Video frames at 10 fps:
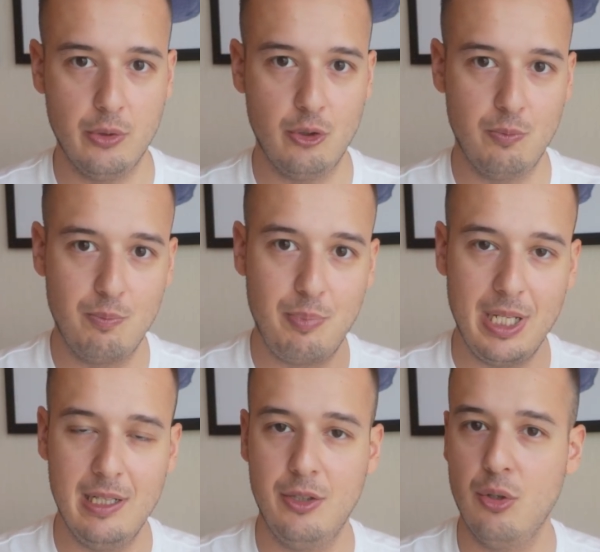to
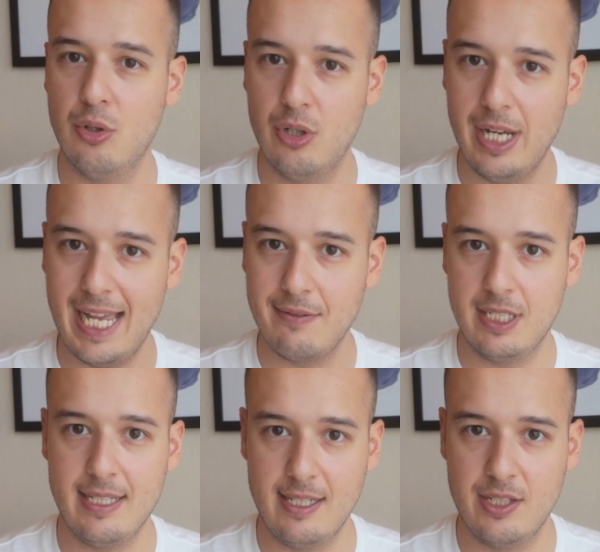build your
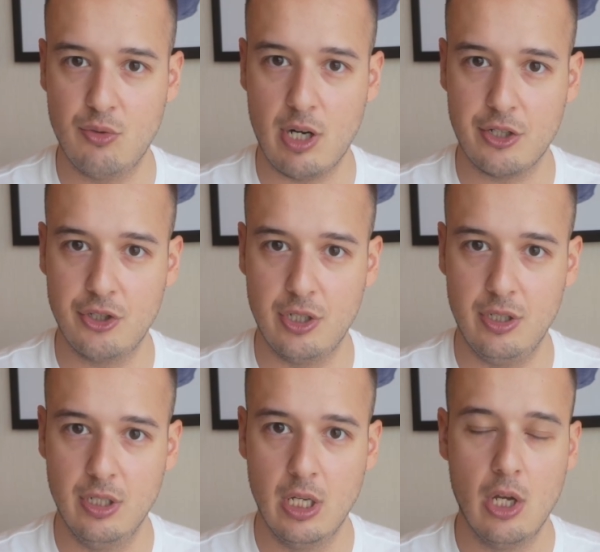advertising structure